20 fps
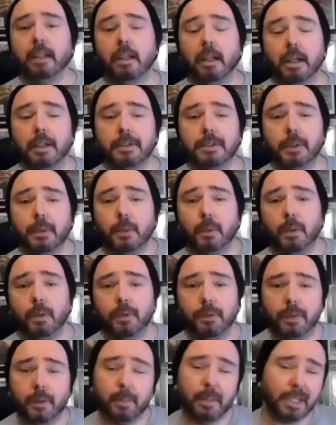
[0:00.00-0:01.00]
and
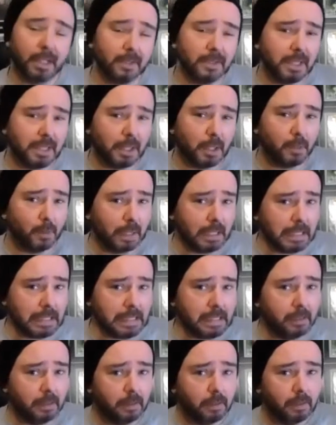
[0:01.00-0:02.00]
told that because he
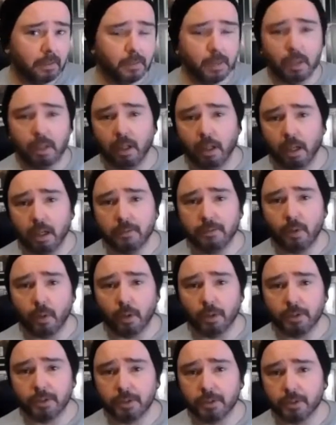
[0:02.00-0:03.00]
agreed to allow
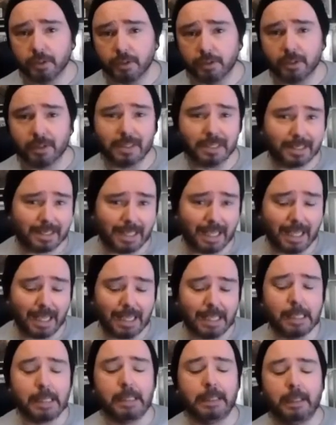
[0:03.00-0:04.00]
foreign students to
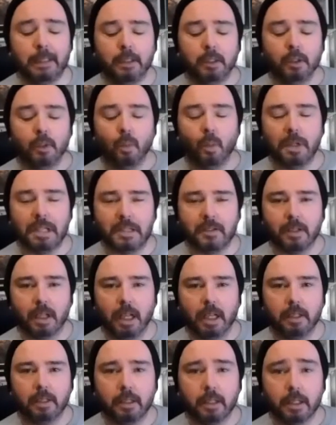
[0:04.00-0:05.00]
stay when he
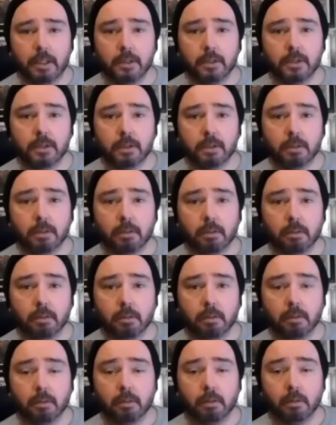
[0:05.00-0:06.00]
signed his
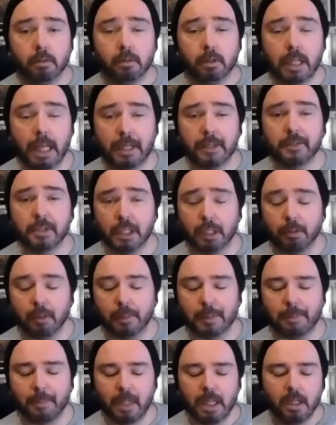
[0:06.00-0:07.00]
tenancy
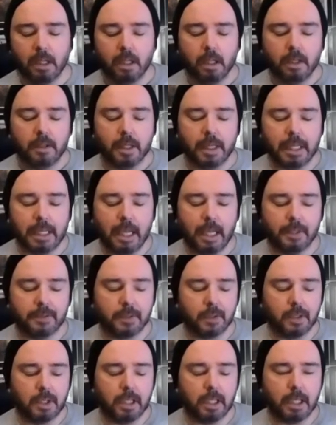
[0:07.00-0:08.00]
agreement, that he has
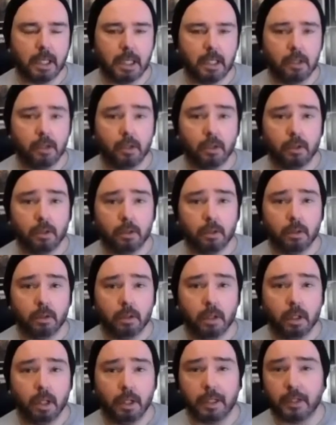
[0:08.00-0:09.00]
to take in
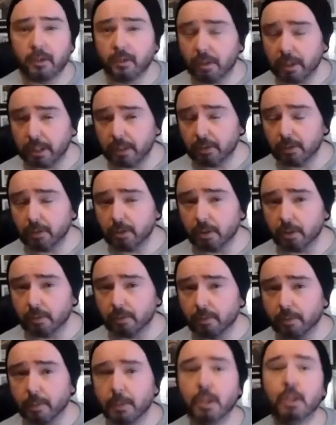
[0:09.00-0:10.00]
an exchange student
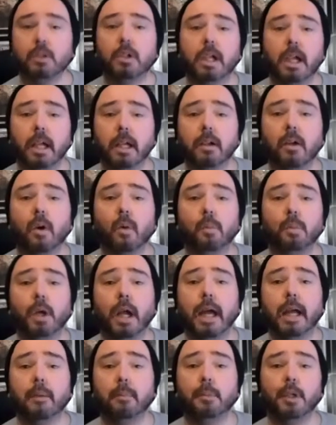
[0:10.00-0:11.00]
from the UK called
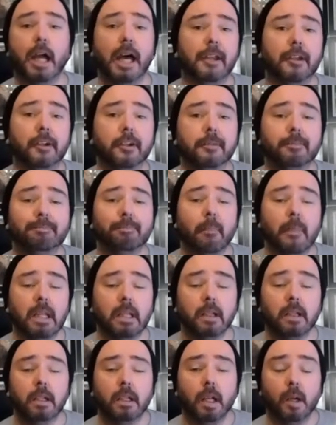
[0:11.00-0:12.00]
Brian Braddock.
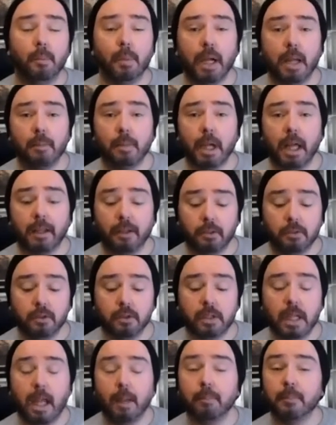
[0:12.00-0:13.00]
And Brian Braddock
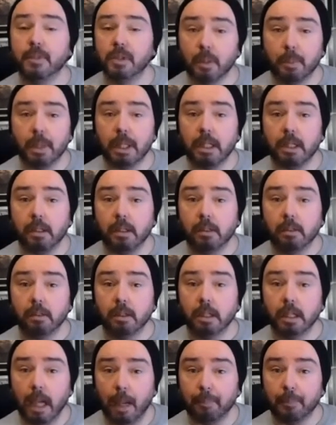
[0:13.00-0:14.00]
just happens to be
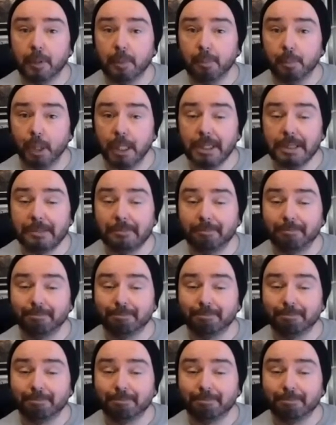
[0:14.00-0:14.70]
Captain Britain.